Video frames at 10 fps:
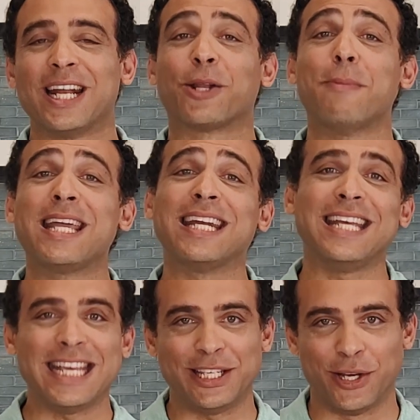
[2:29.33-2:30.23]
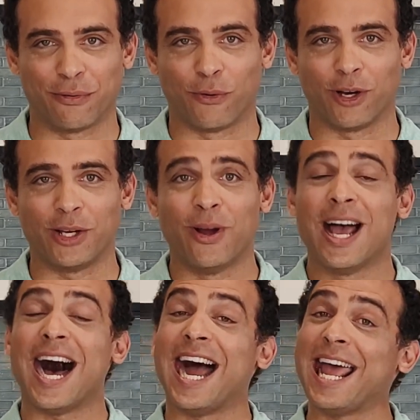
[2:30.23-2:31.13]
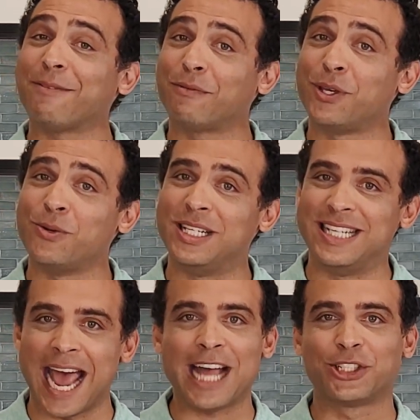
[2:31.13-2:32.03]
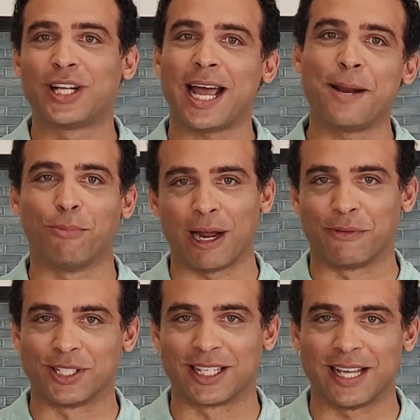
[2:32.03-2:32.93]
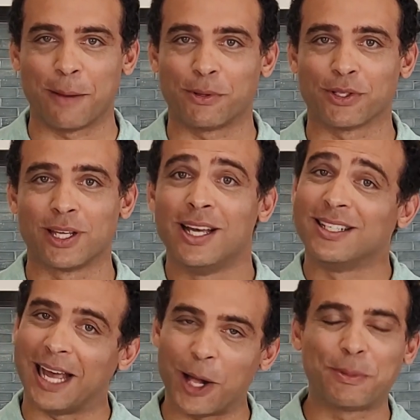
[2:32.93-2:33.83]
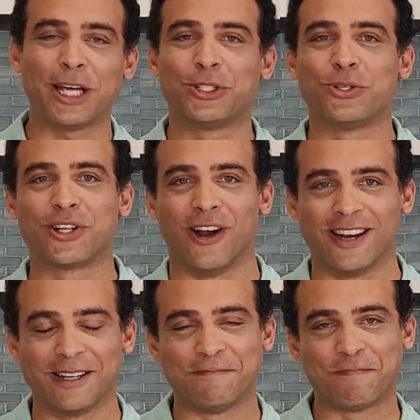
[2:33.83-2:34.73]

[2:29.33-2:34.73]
Now to make it easier for you, I have a few DASH diet breakfast examples to help get you started.